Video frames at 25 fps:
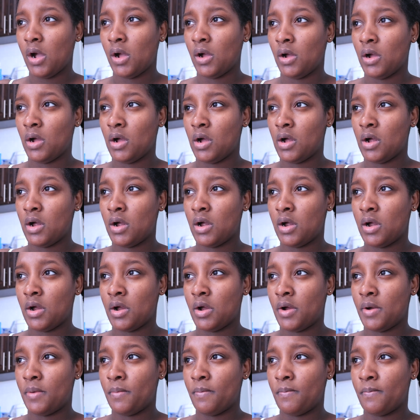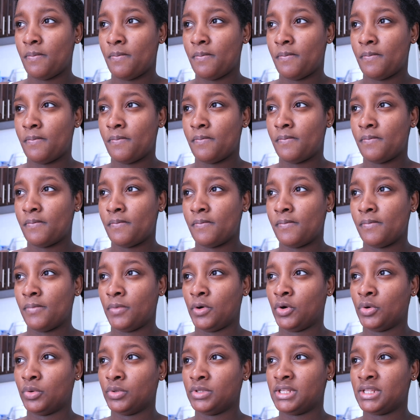Um,
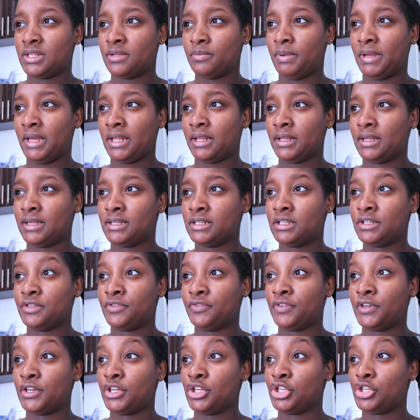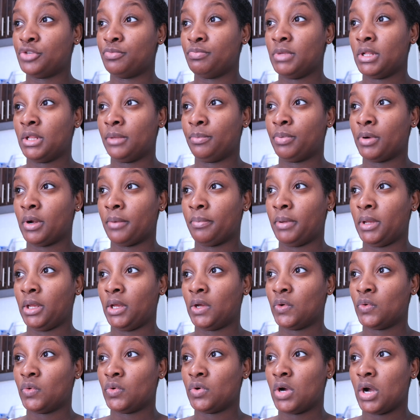go to the Payless, finish meal
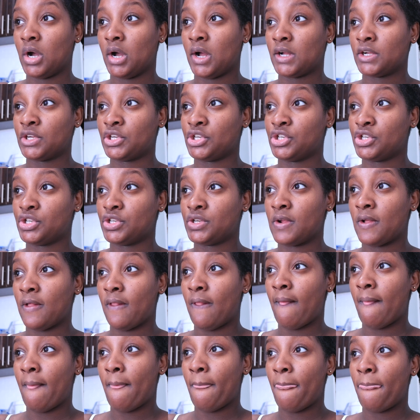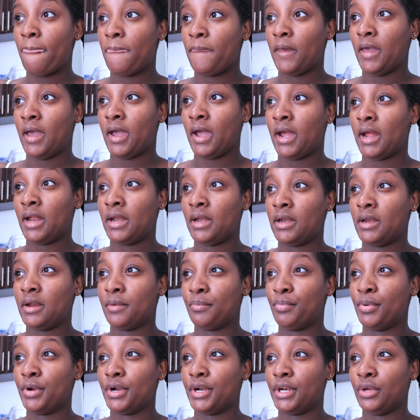prepping, oh gosh.
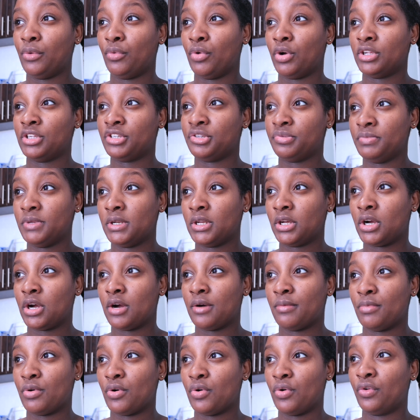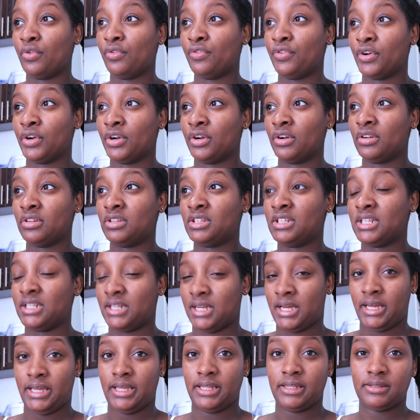And Brittany wants me to come over
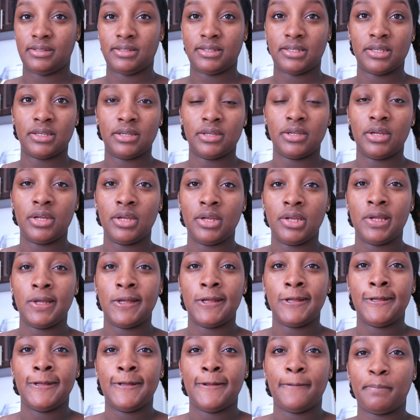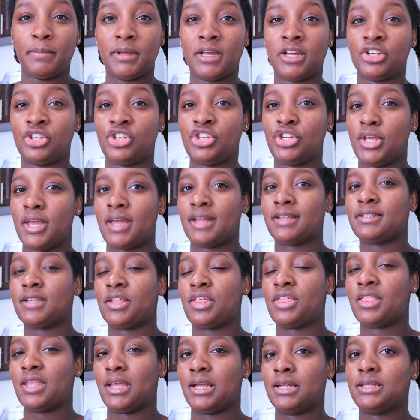tonight because she has a
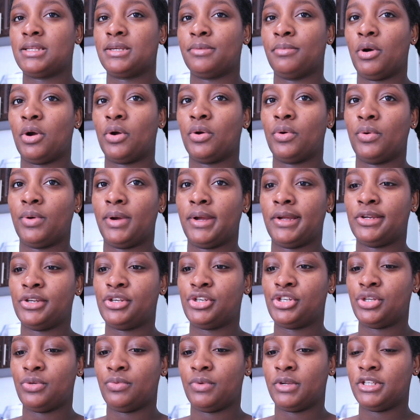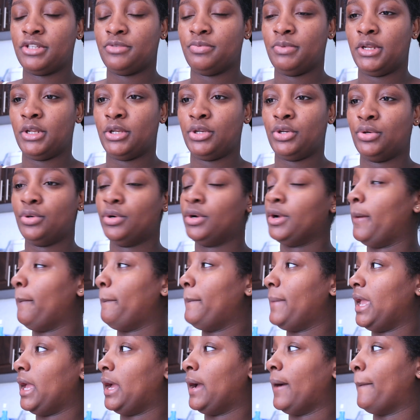thing tomorrow and she wants me to do her
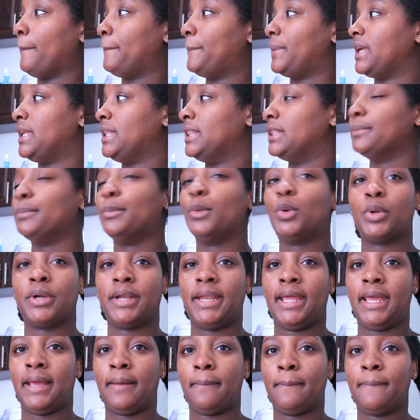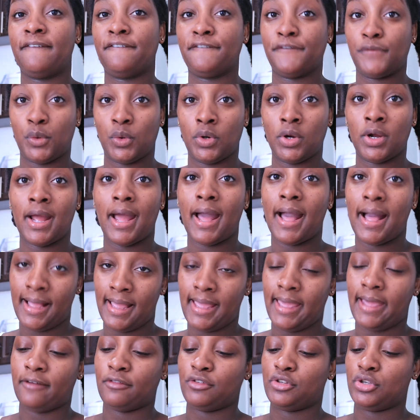makeup in the morning before I
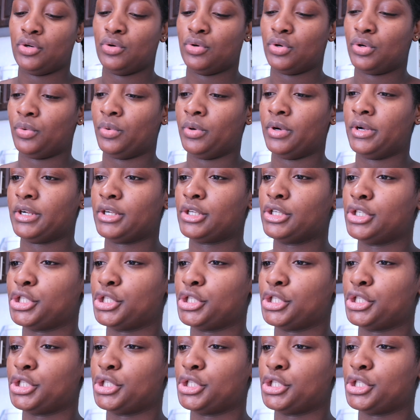have to go to work.